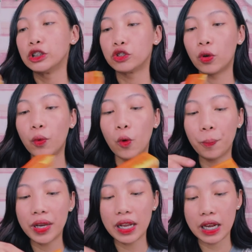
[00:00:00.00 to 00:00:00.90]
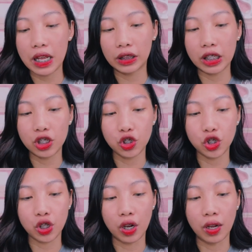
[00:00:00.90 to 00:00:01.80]
So, open na natin
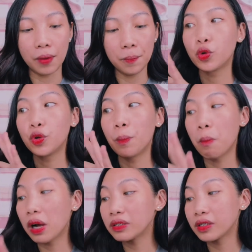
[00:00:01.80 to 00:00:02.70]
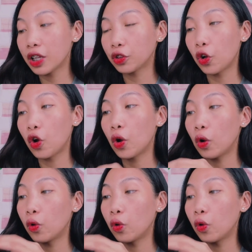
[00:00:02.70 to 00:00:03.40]
siya. So, yung box na to,